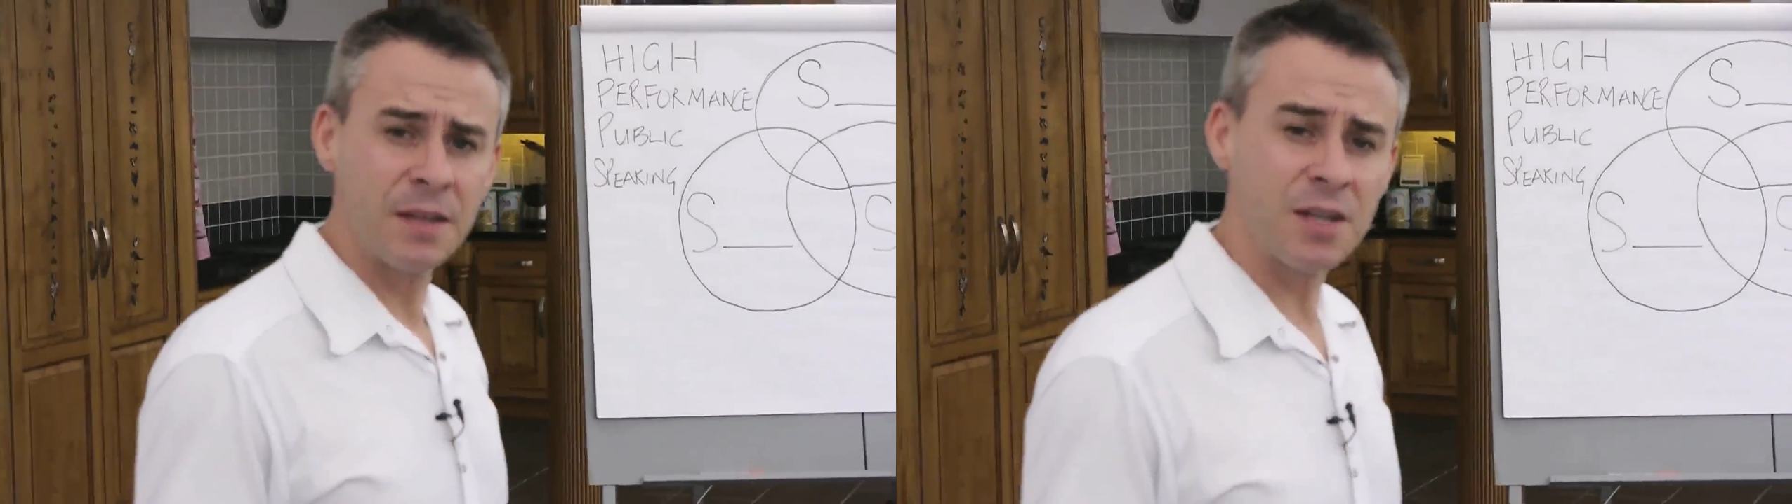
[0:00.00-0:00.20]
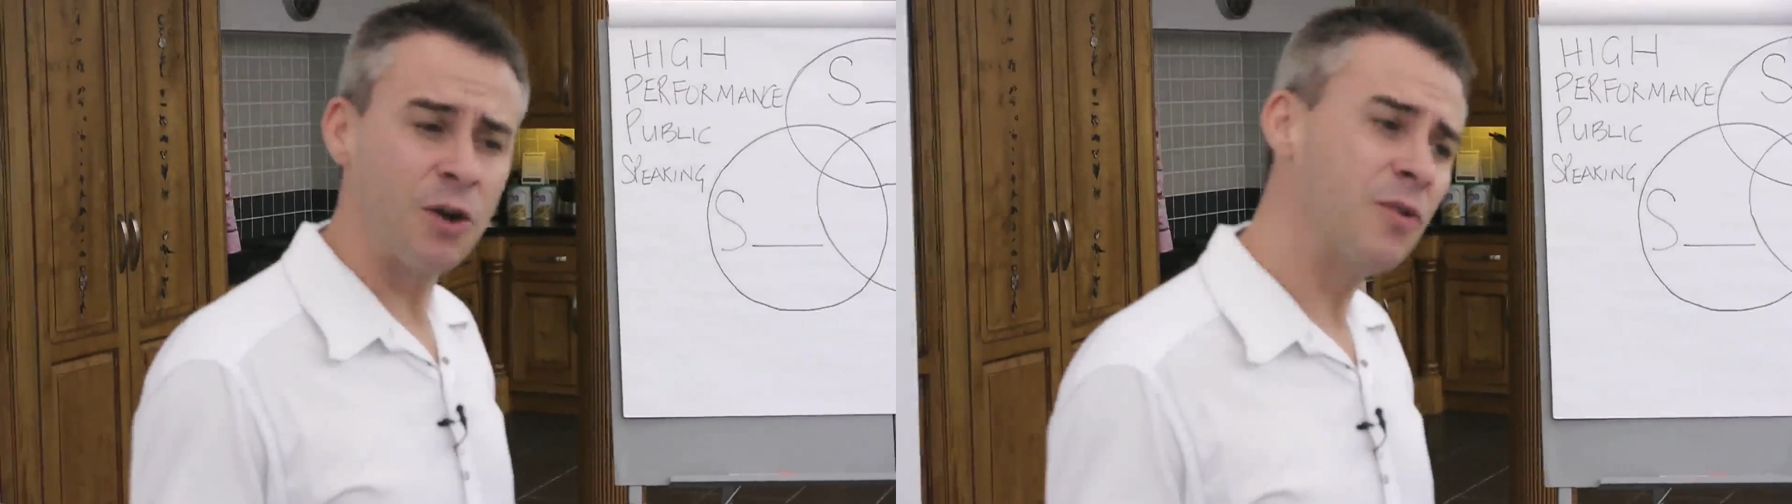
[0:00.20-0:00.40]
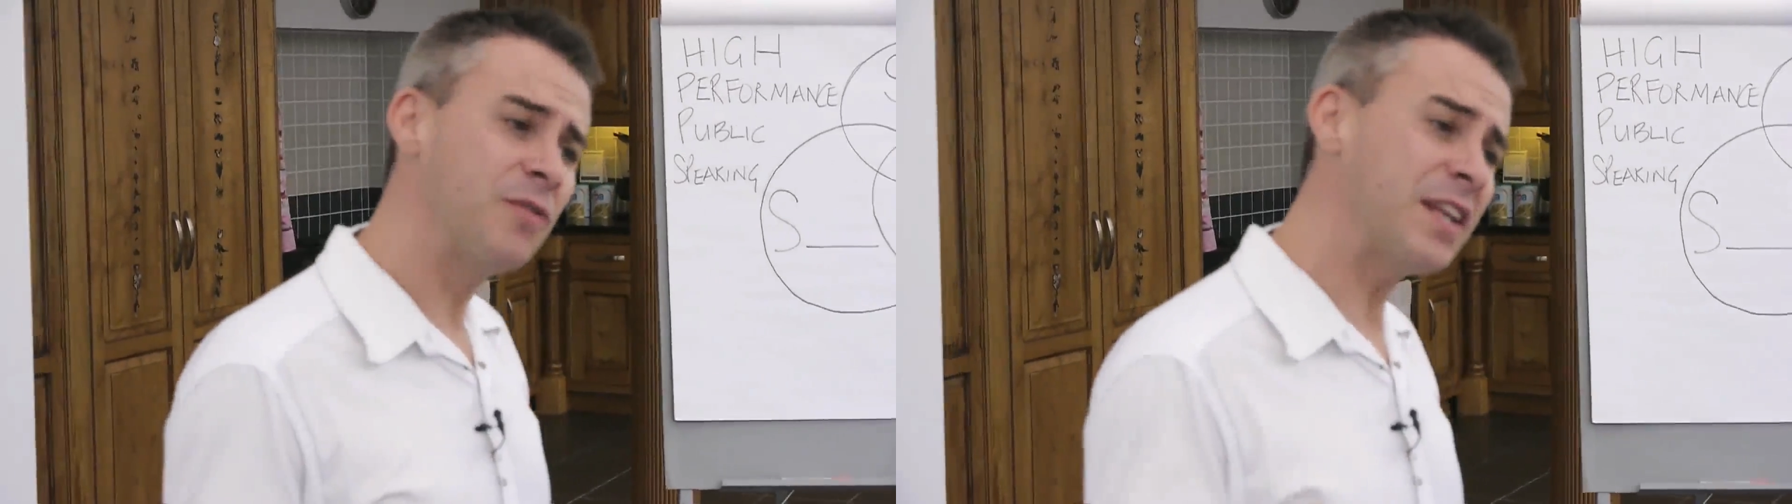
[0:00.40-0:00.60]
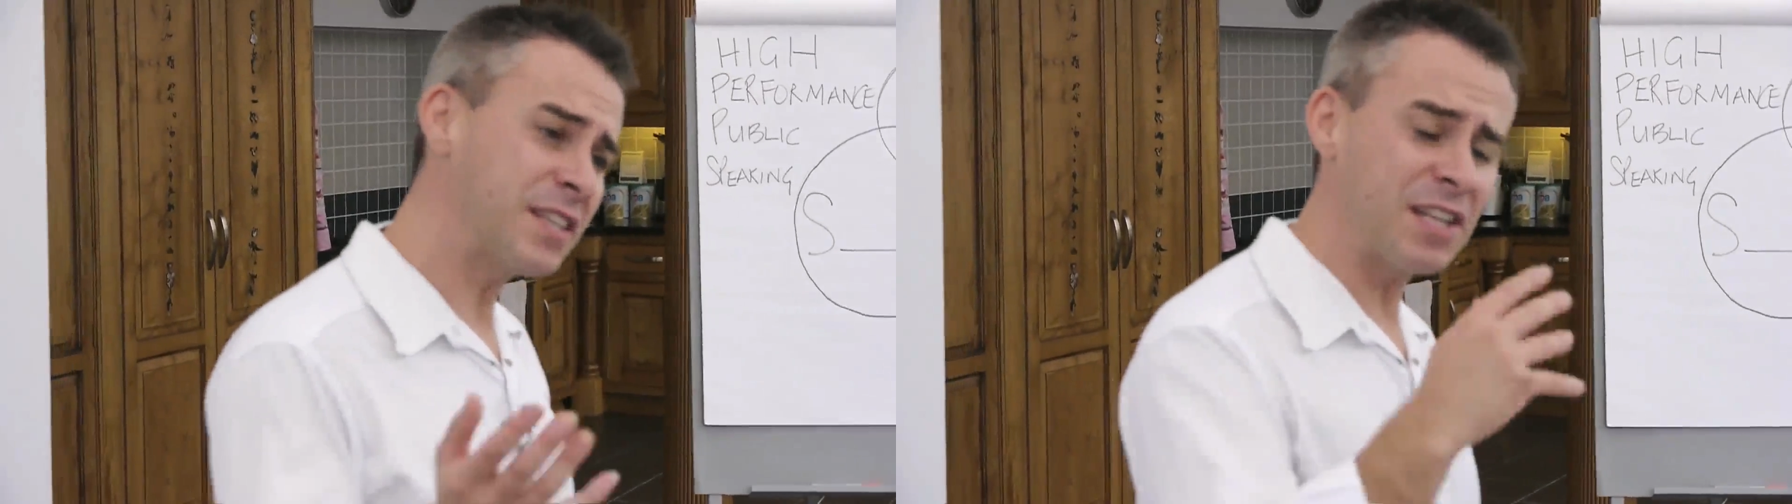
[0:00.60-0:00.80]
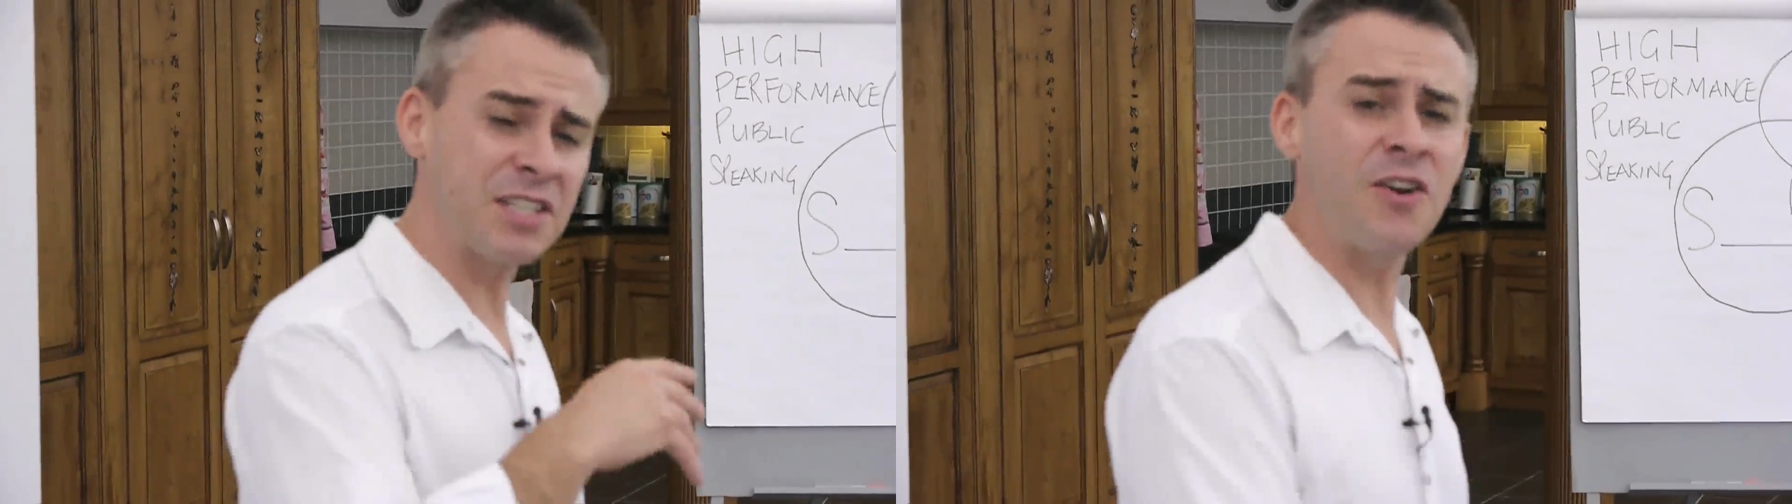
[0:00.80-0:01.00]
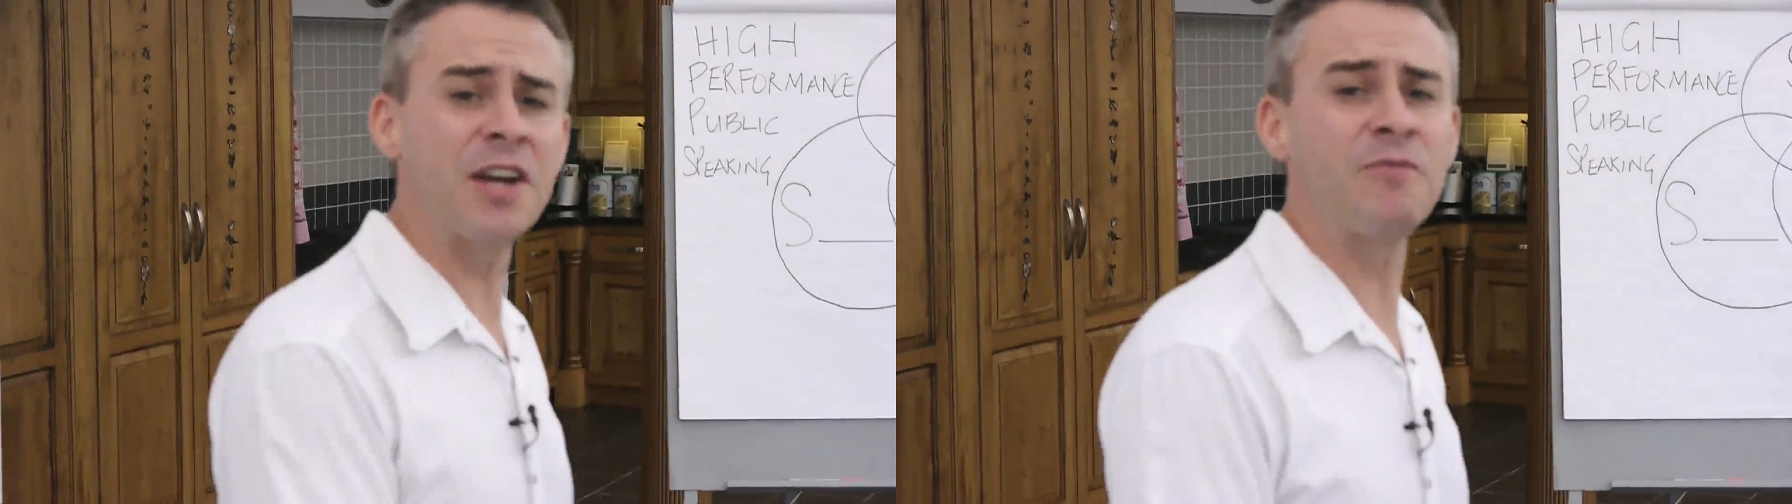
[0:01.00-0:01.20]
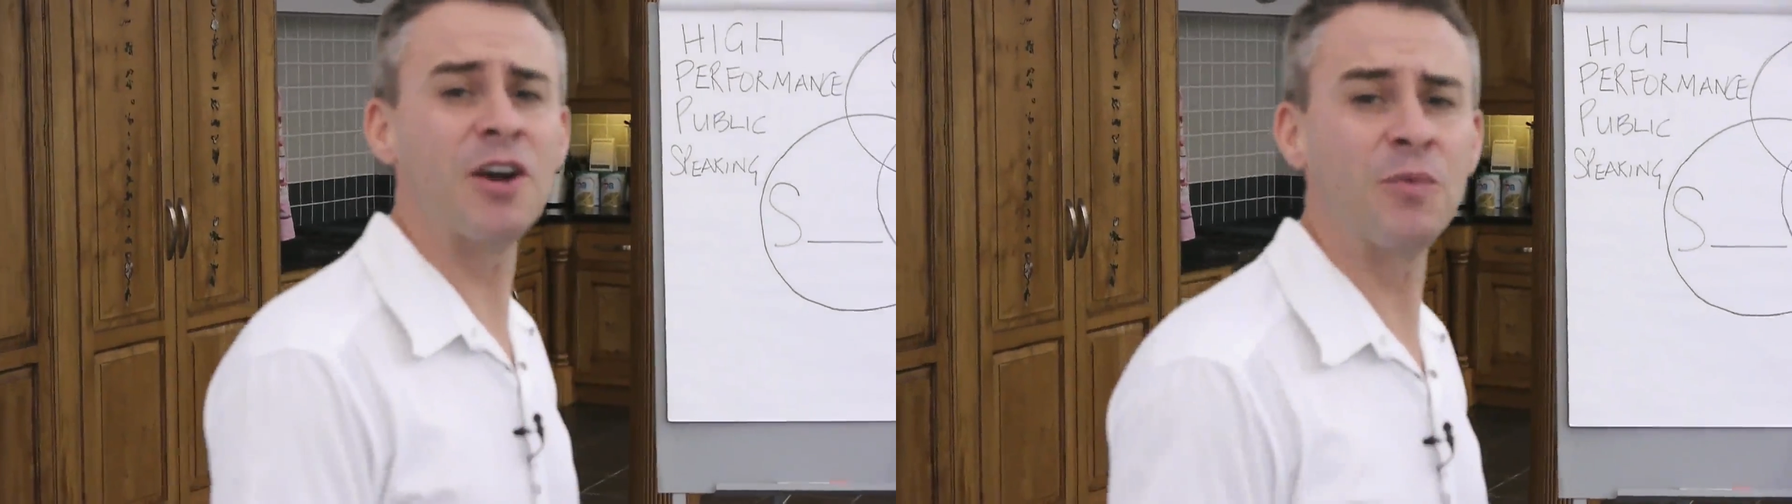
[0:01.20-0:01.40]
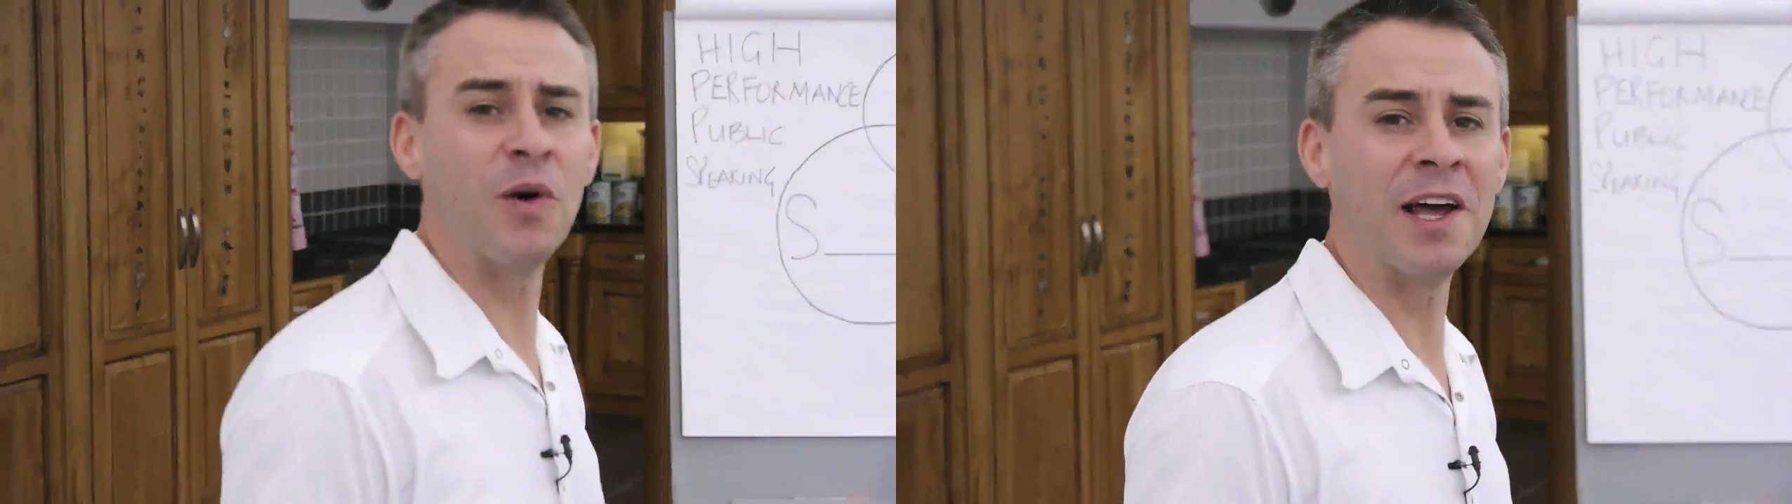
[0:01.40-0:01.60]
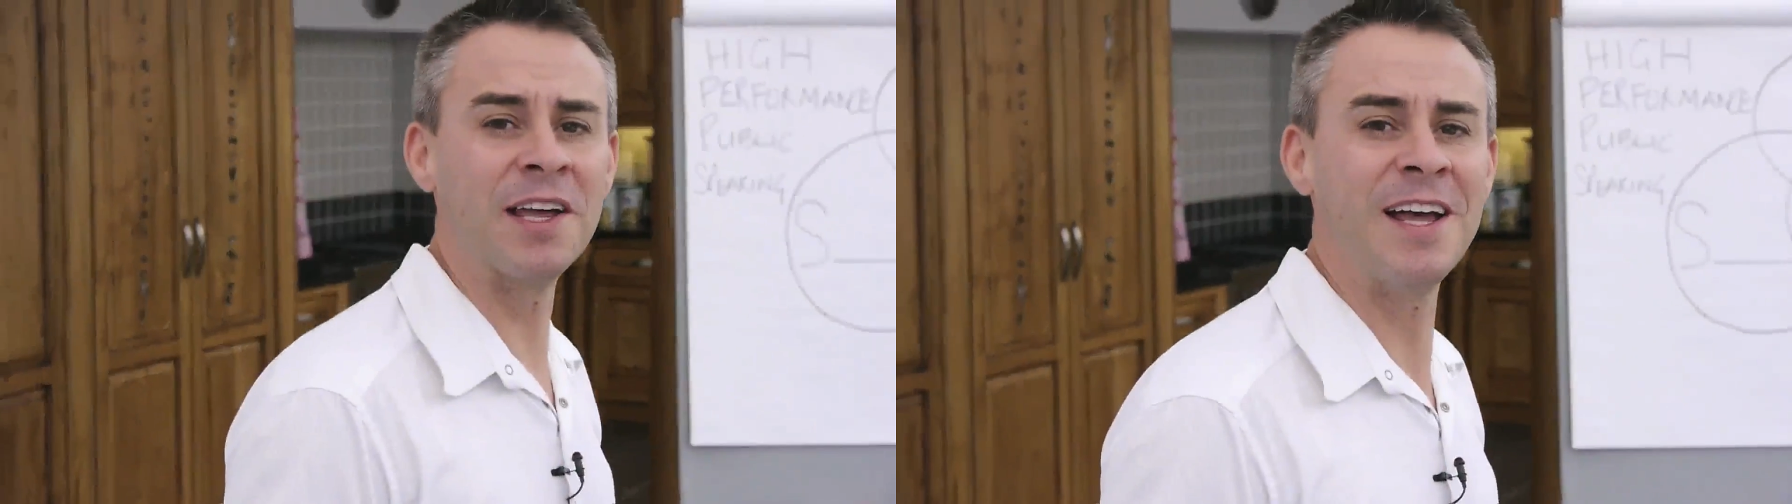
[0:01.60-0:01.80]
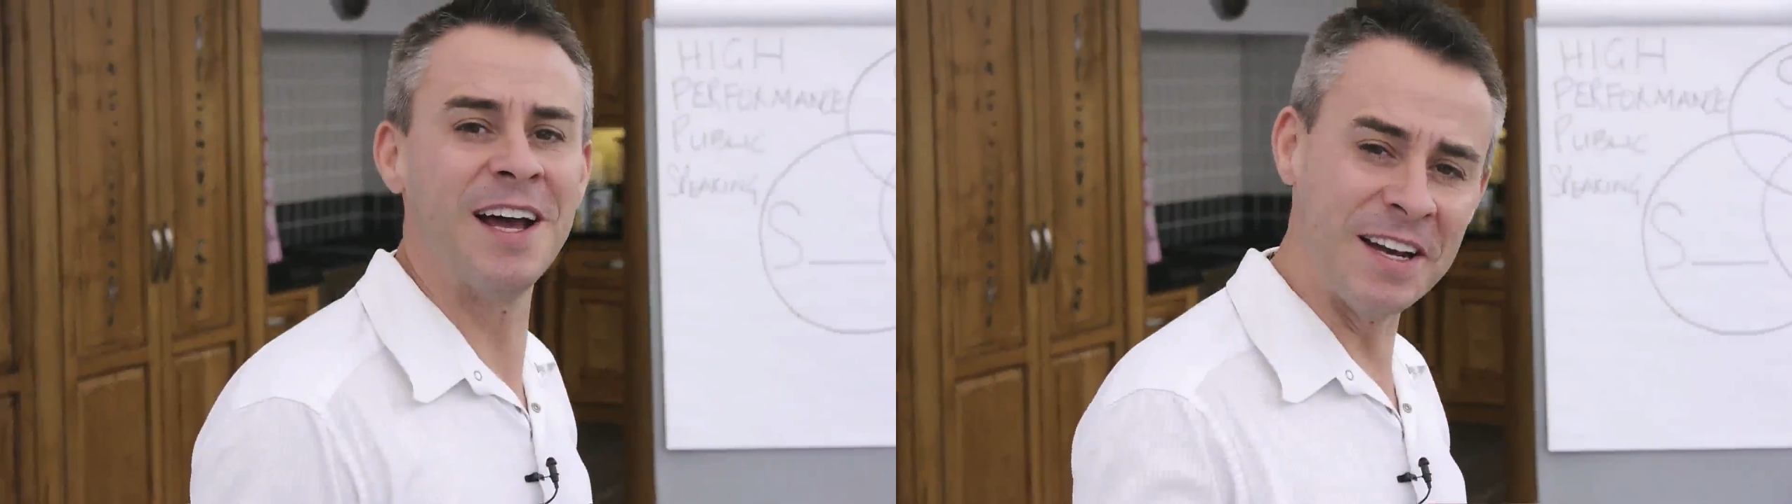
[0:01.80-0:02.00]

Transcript: So let's get started right away